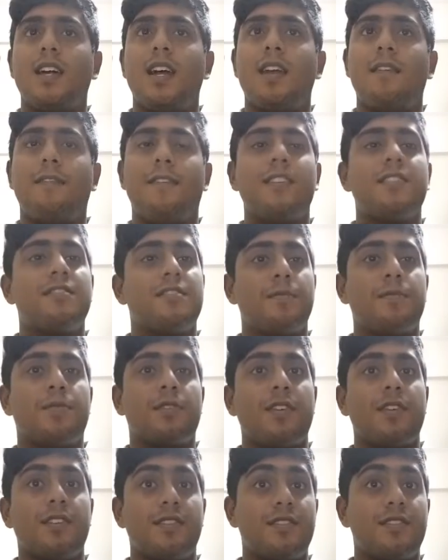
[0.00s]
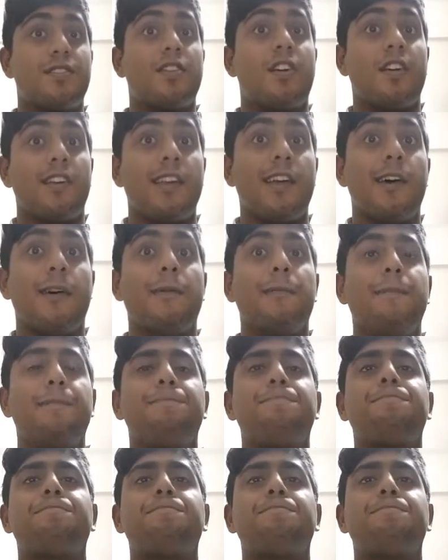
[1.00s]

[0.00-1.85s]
I feel it's important to start now.